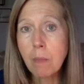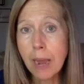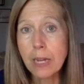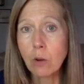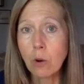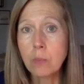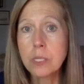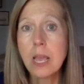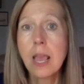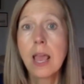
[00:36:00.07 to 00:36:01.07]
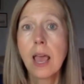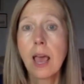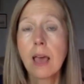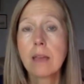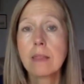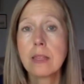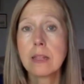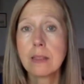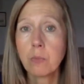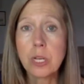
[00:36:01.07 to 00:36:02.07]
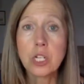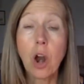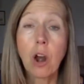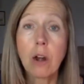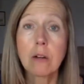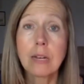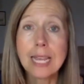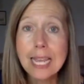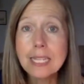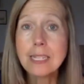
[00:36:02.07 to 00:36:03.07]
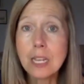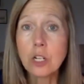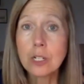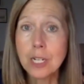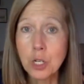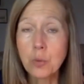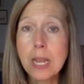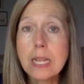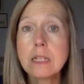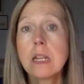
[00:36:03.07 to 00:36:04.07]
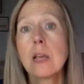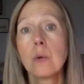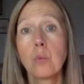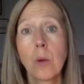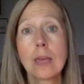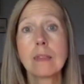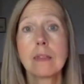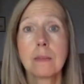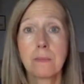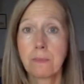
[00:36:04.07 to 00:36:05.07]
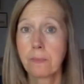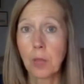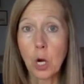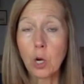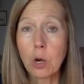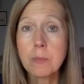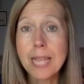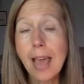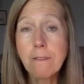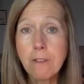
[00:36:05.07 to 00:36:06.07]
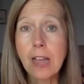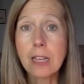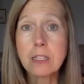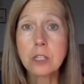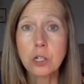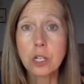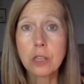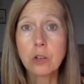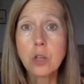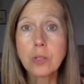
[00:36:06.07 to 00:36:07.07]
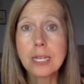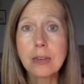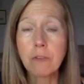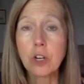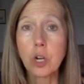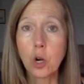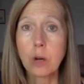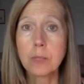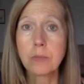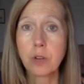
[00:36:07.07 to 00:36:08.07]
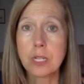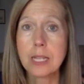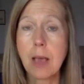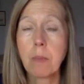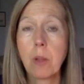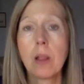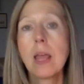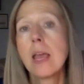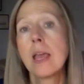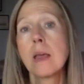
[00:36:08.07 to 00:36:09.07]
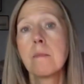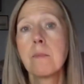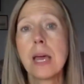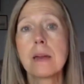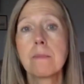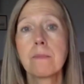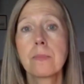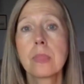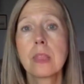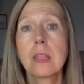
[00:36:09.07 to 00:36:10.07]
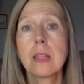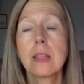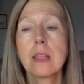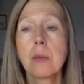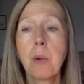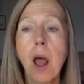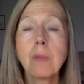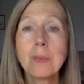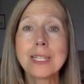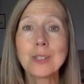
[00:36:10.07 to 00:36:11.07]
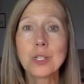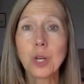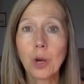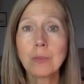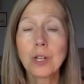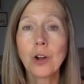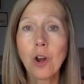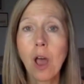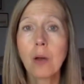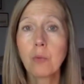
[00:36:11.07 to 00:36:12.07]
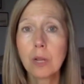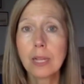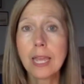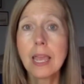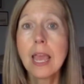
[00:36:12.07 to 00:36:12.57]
microbes, which are easier to treat with herbs and fungus. They're using different herbs, for example. But the problem is those herbs are not really